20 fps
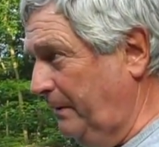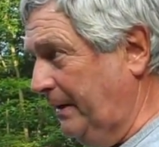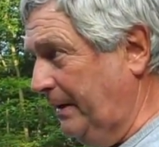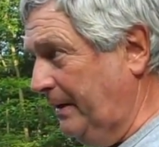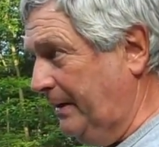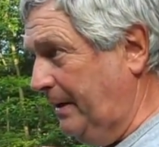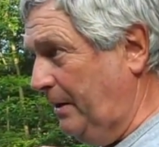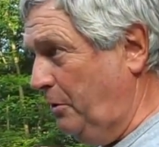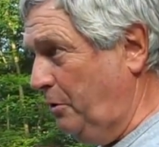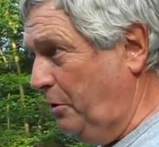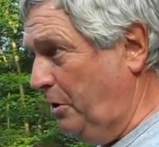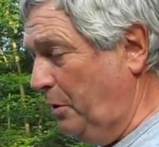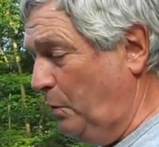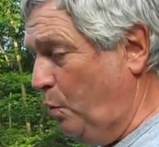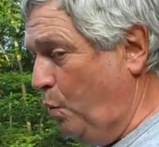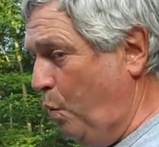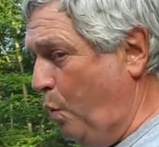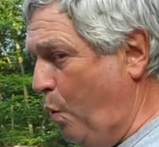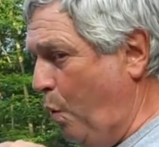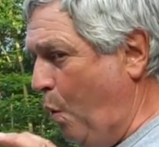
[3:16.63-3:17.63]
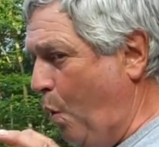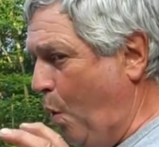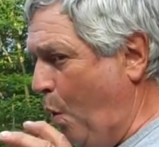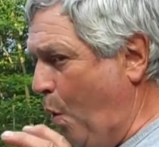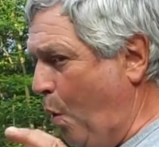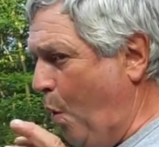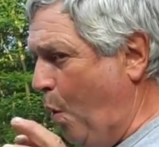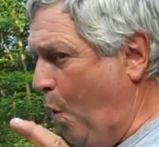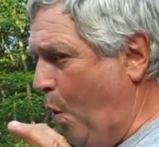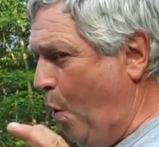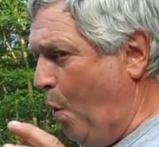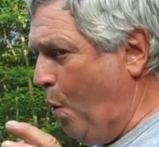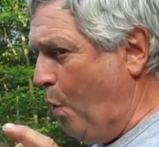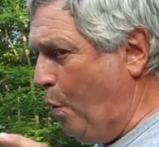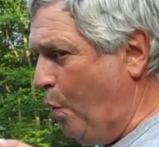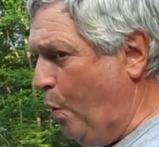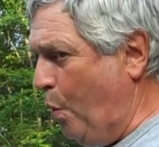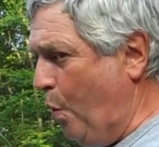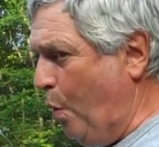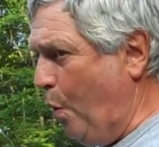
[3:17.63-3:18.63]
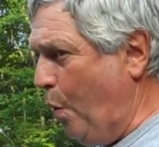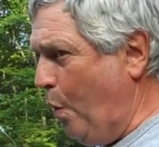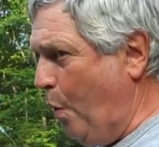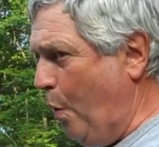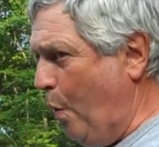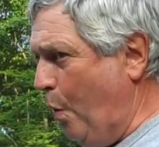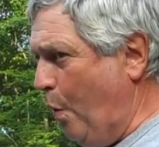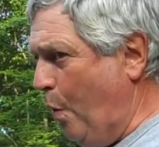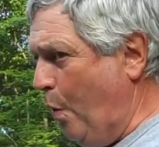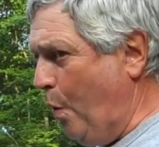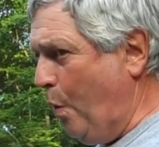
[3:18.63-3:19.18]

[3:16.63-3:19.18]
And he heard, ooh